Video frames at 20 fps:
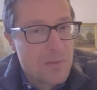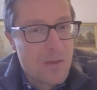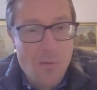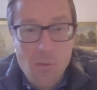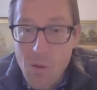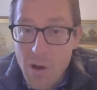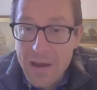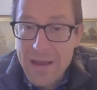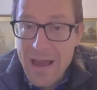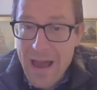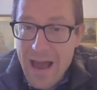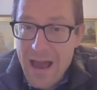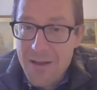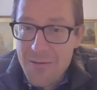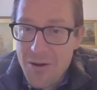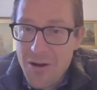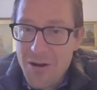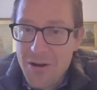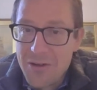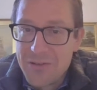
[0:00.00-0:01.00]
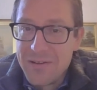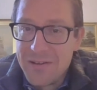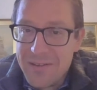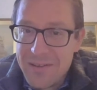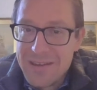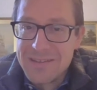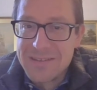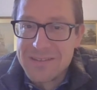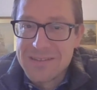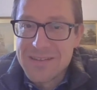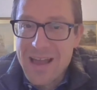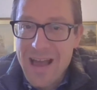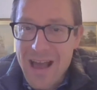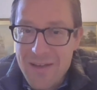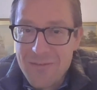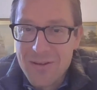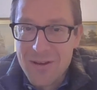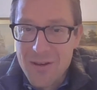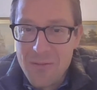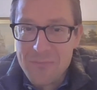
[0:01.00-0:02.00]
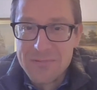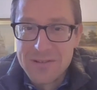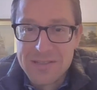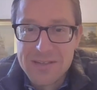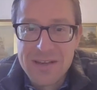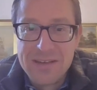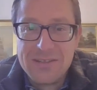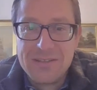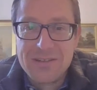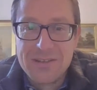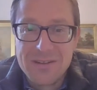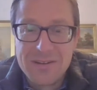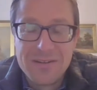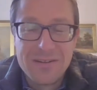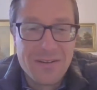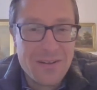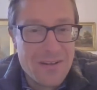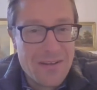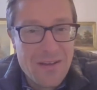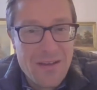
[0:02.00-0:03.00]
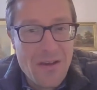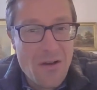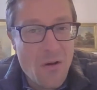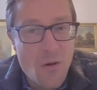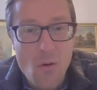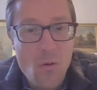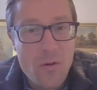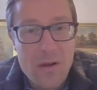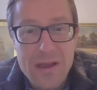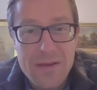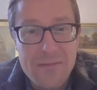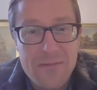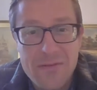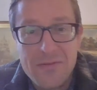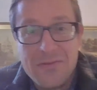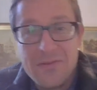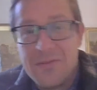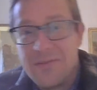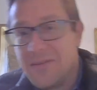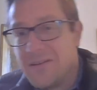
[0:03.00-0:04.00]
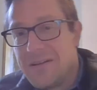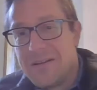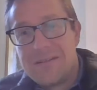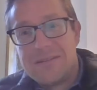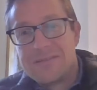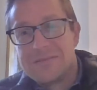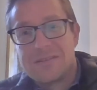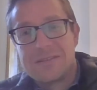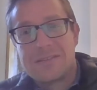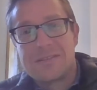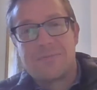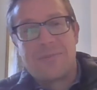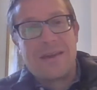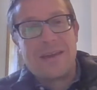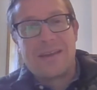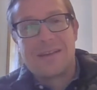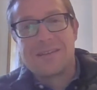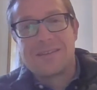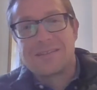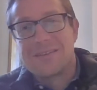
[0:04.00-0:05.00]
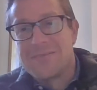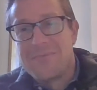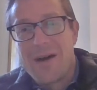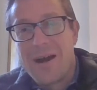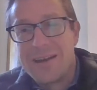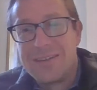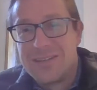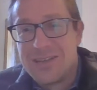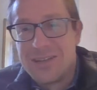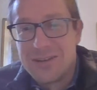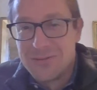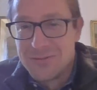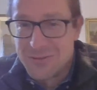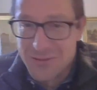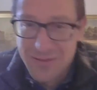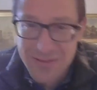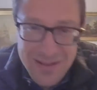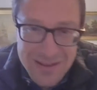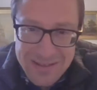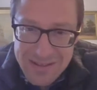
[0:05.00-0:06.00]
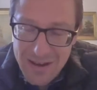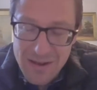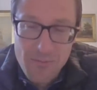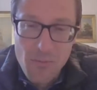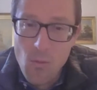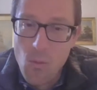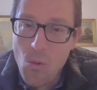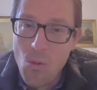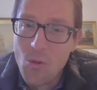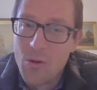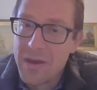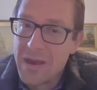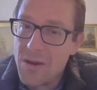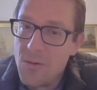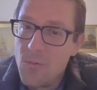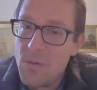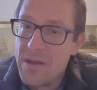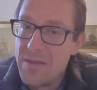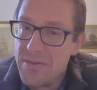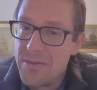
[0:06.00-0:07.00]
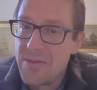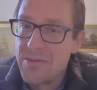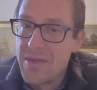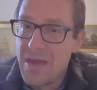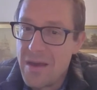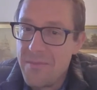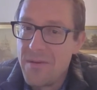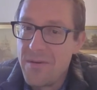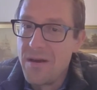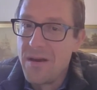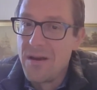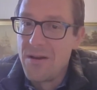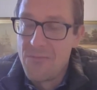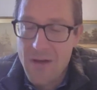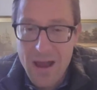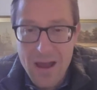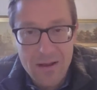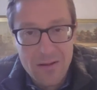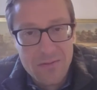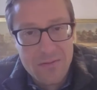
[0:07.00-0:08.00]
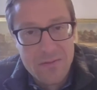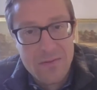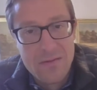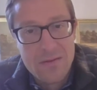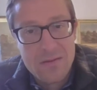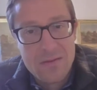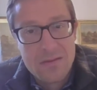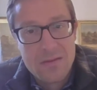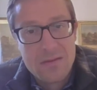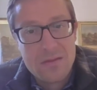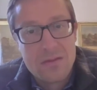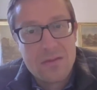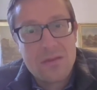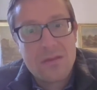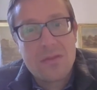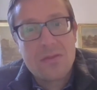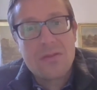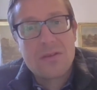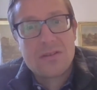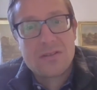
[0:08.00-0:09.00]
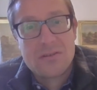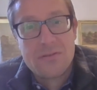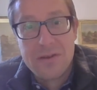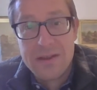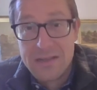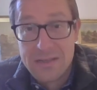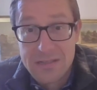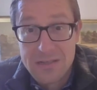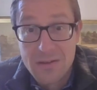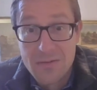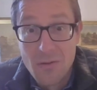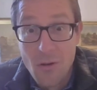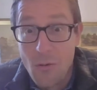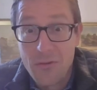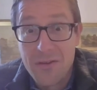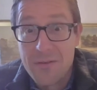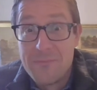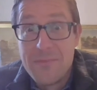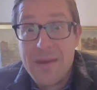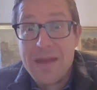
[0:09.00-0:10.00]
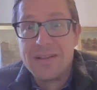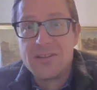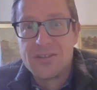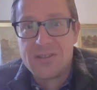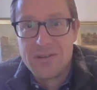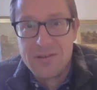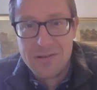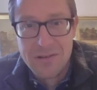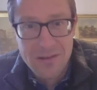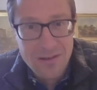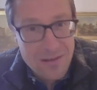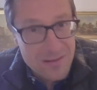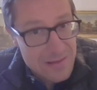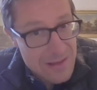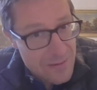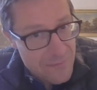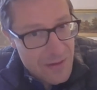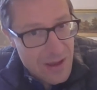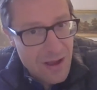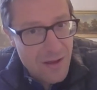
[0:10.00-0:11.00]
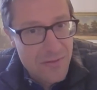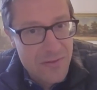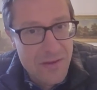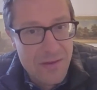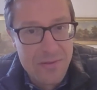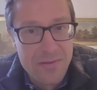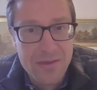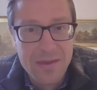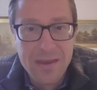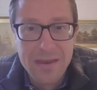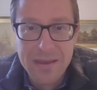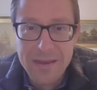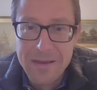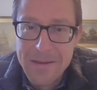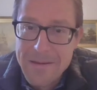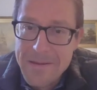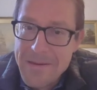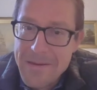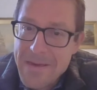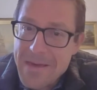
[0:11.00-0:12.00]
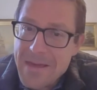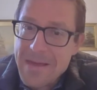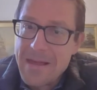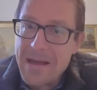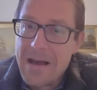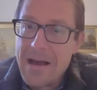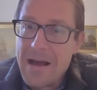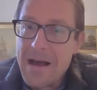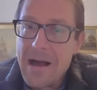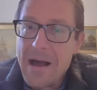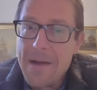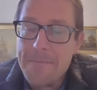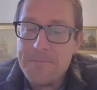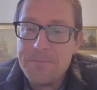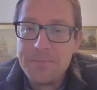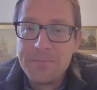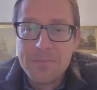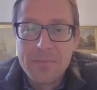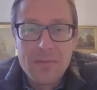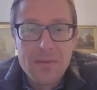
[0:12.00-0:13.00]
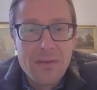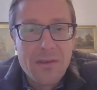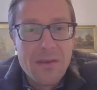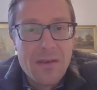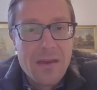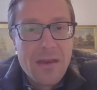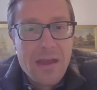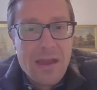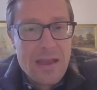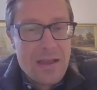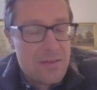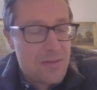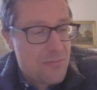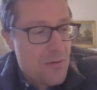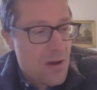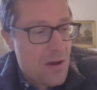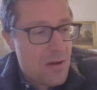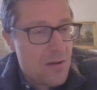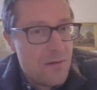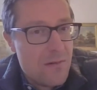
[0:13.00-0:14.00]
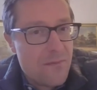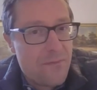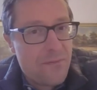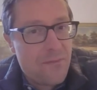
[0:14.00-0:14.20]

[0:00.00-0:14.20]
quite how hard it is to have a conversation or even to speak to my children as I'm walking with them around the streets. Not to mention living under the Heathrow